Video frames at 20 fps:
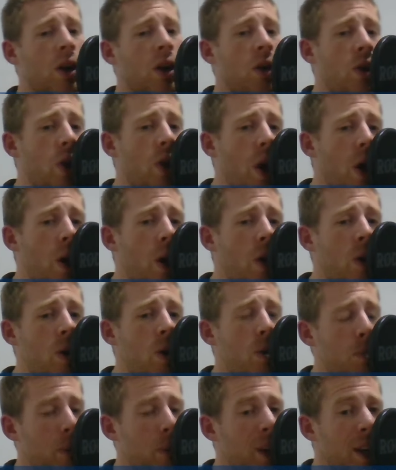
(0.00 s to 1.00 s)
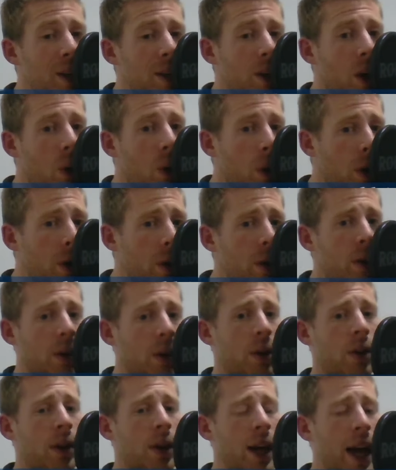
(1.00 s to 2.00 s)
No, please go on,
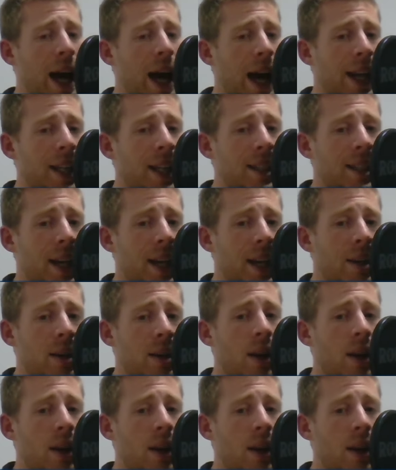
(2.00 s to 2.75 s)
Alice said.